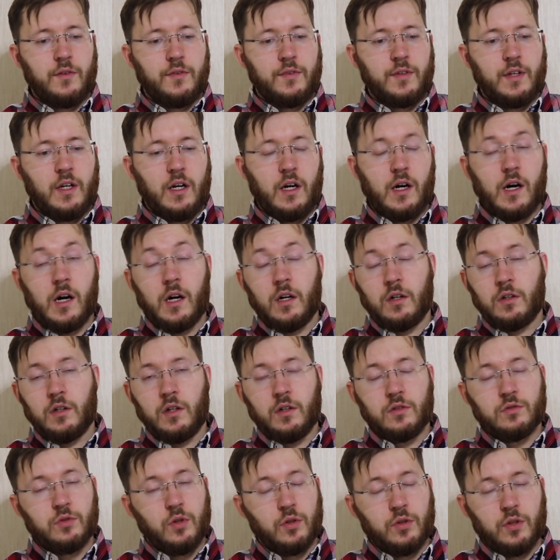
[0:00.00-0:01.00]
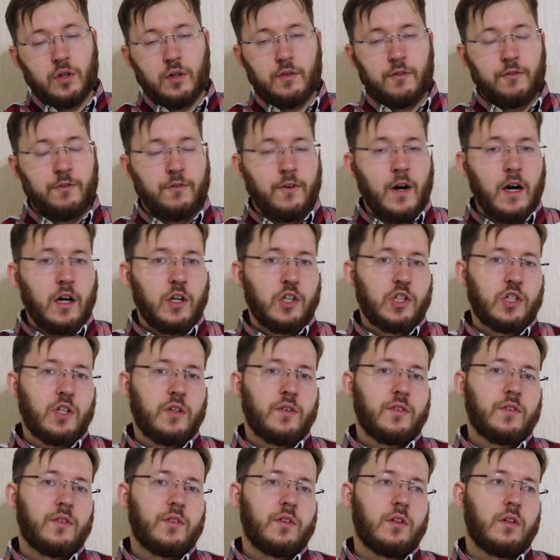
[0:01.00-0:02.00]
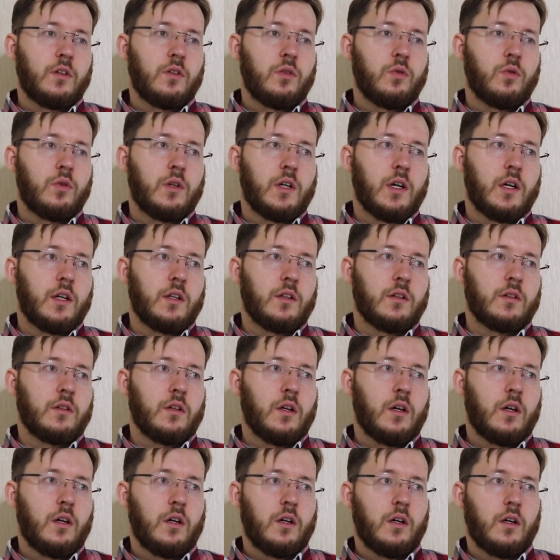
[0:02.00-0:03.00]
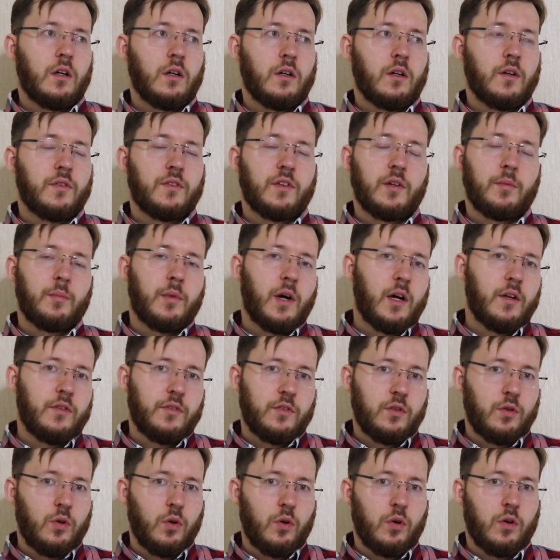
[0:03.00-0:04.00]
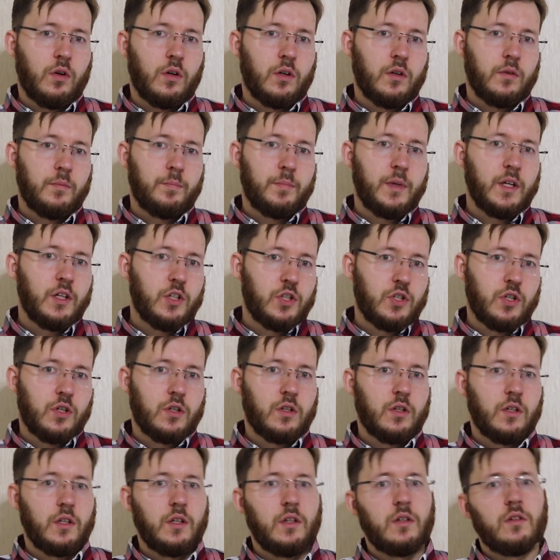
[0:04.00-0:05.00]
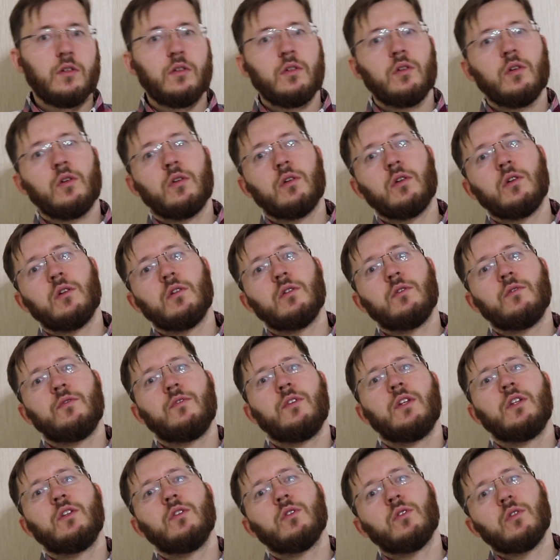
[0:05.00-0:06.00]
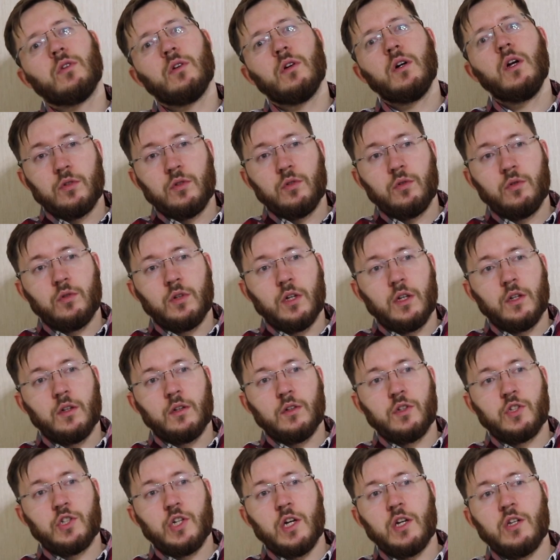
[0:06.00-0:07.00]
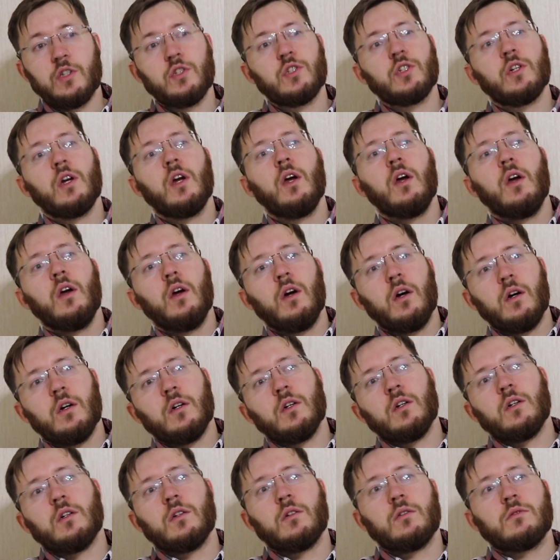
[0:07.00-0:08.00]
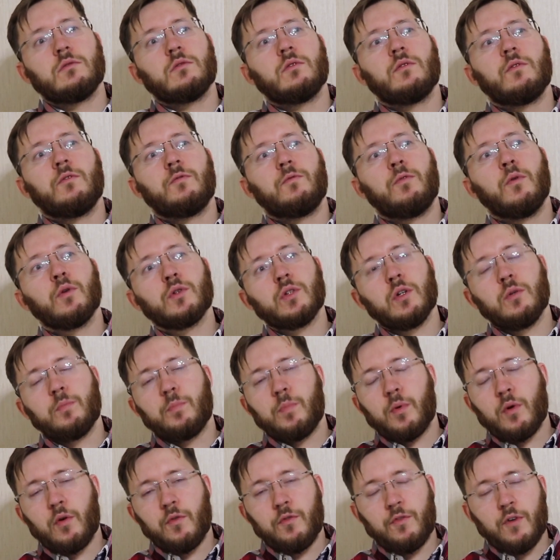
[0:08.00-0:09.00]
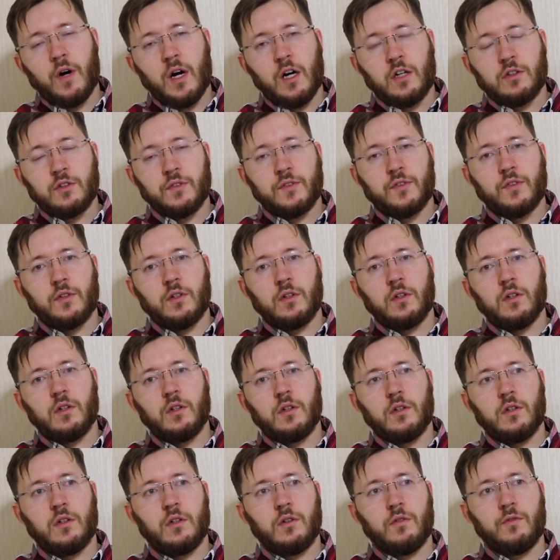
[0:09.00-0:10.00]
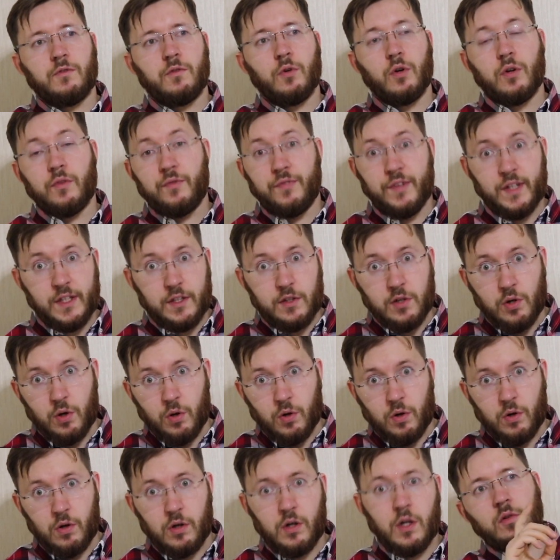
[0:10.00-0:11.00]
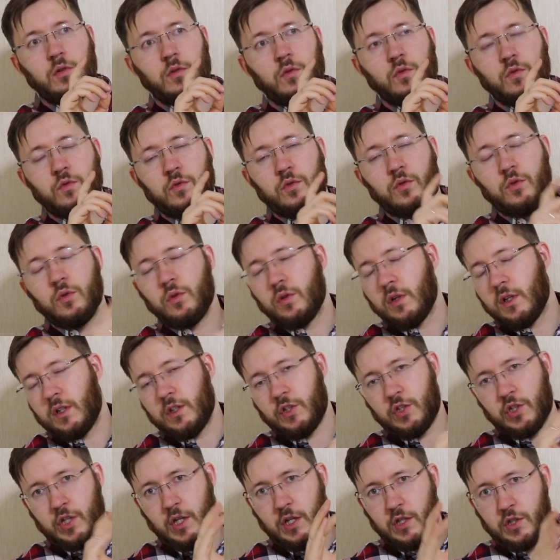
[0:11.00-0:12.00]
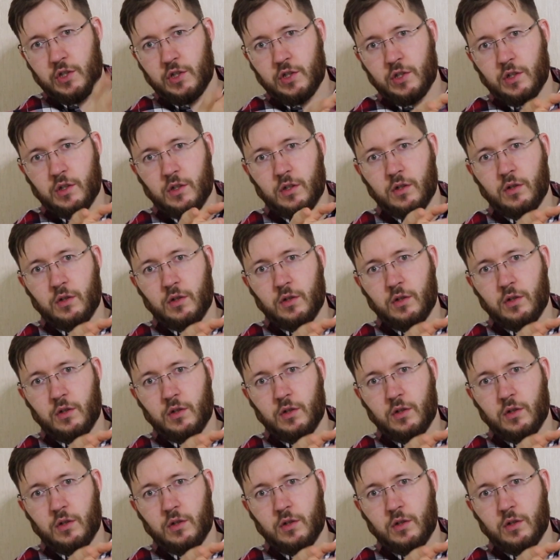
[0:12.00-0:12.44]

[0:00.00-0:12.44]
There are a lot of functions. You can customize your picture in your video. You can change photo profiles for video. You can change